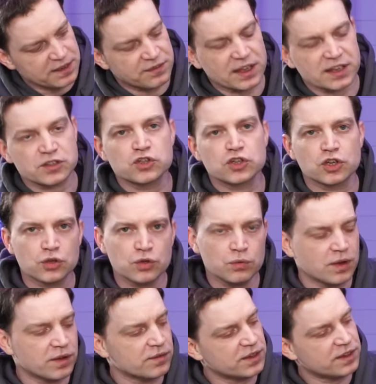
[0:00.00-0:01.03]
that's
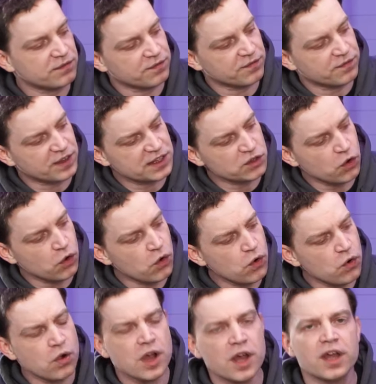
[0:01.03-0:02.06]
two different fans,
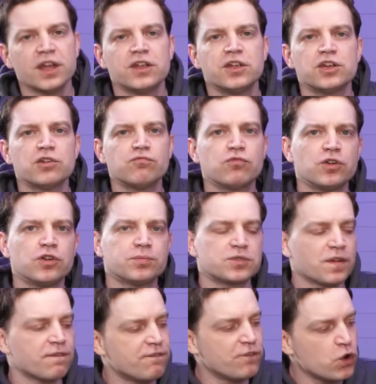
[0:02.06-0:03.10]
or you can run up
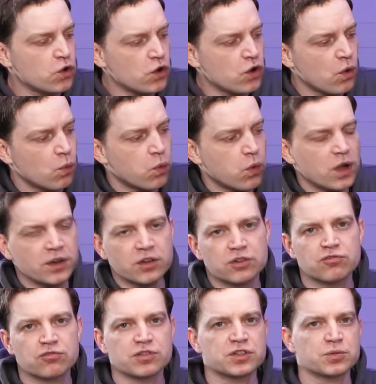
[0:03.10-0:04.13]
to four
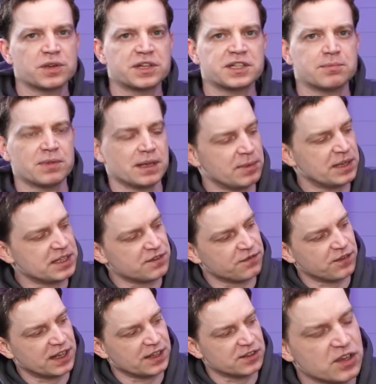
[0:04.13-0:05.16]

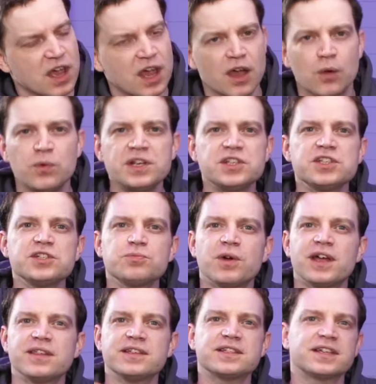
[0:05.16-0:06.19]
120mm fans, which is
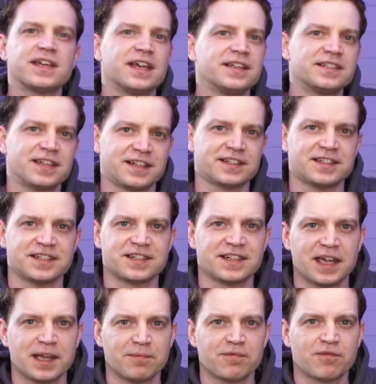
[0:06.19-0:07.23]
where this case gets its
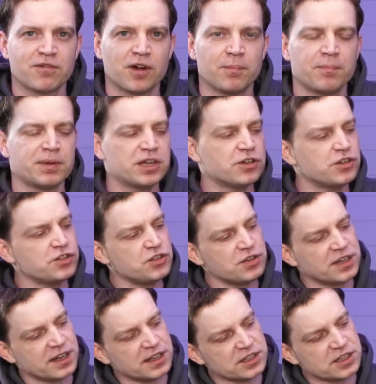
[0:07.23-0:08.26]
name from, because you
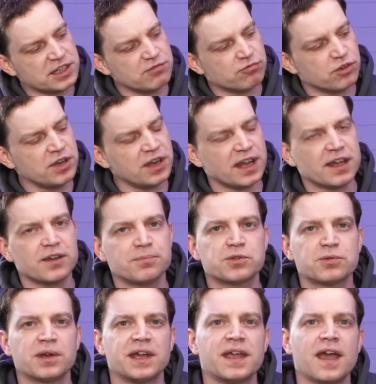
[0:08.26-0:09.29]
can actually run up
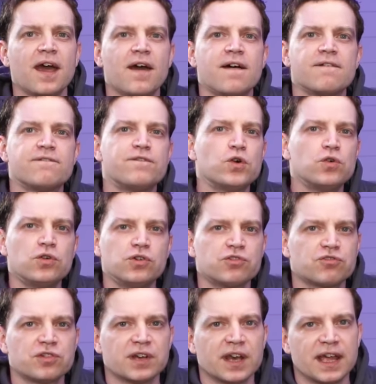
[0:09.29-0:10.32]
to a
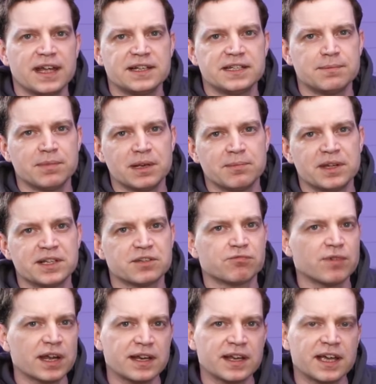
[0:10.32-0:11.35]
480mm
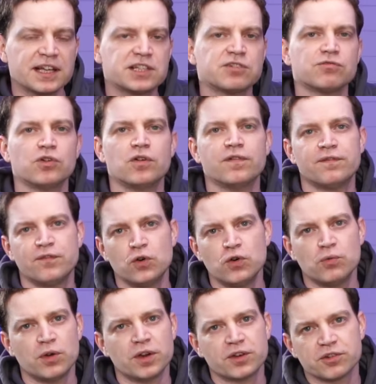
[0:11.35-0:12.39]
radiator or
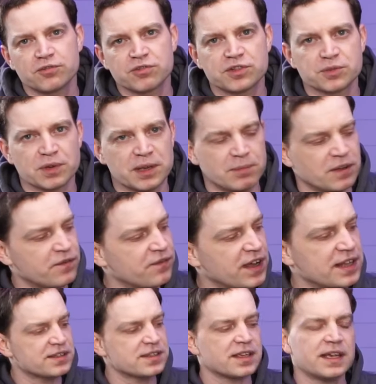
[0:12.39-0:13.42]
four 120mm
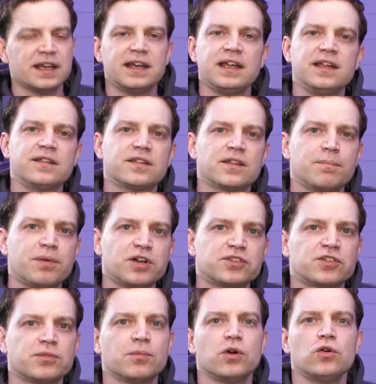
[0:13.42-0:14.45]
fans in either the
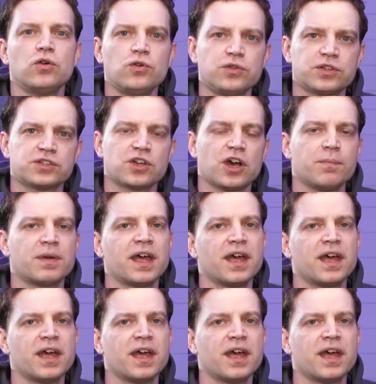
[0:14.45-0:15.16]
bottom or the top.